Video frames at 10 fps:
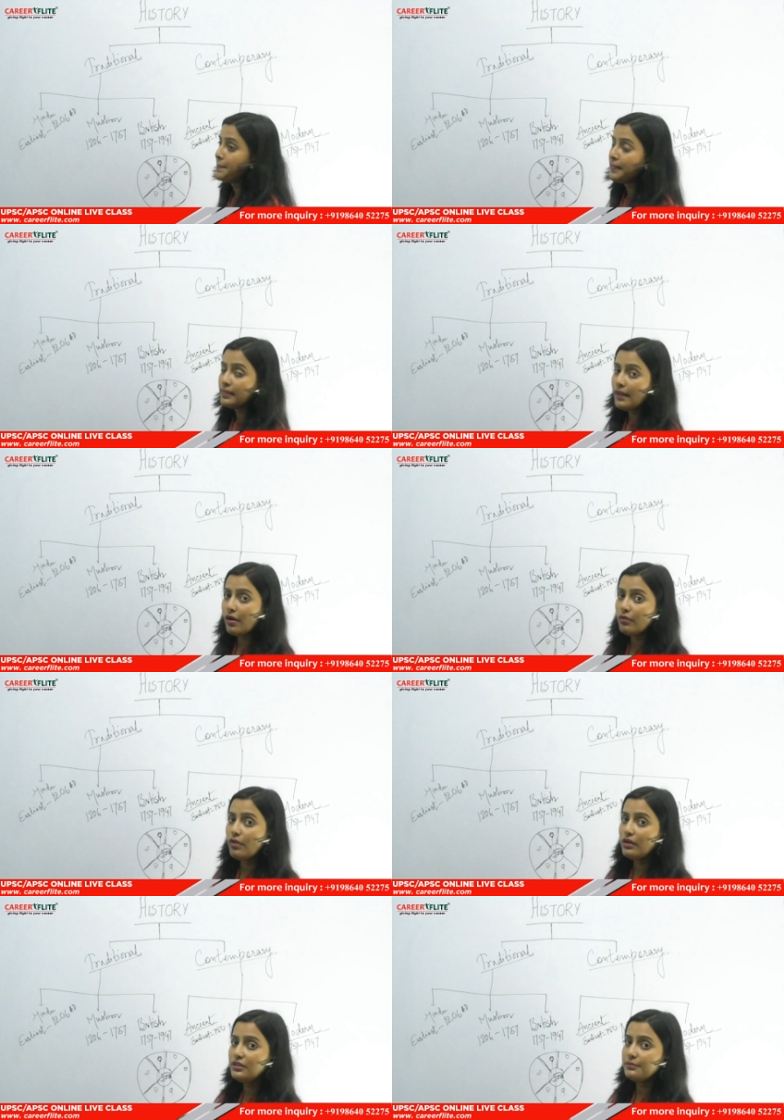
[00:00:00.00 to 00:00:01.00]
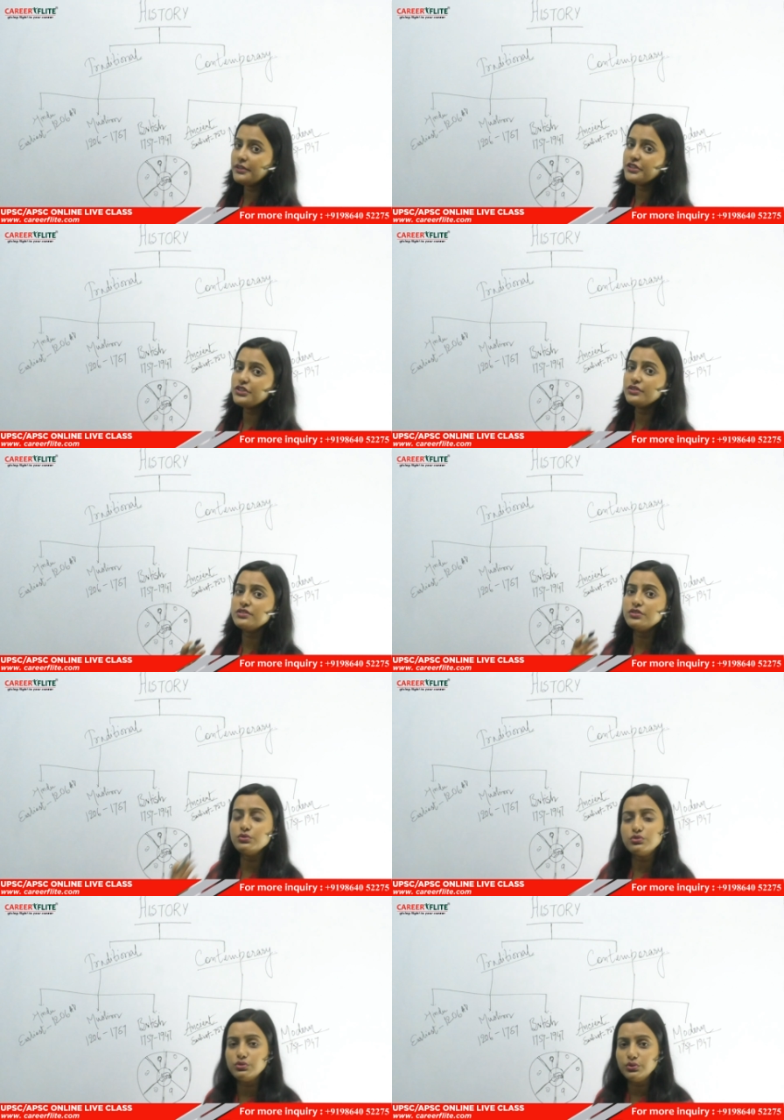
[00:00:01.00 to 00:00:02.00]
Now, what the Britishers used
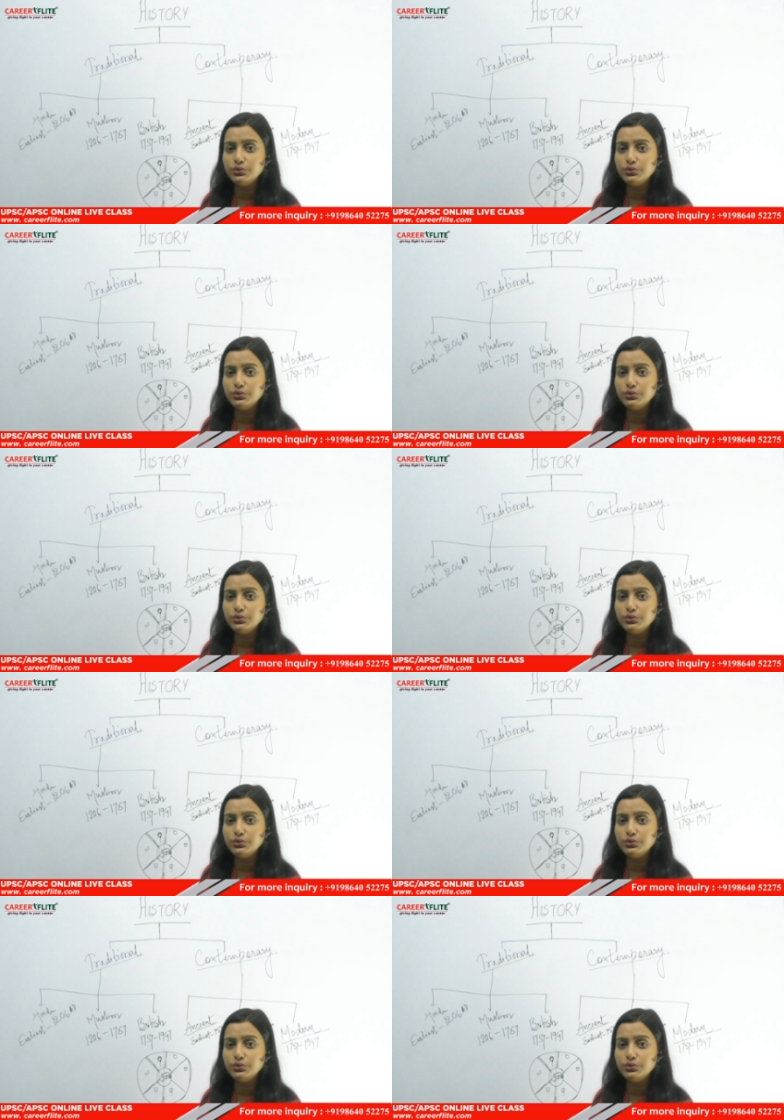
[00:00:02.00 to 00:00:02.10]
to do,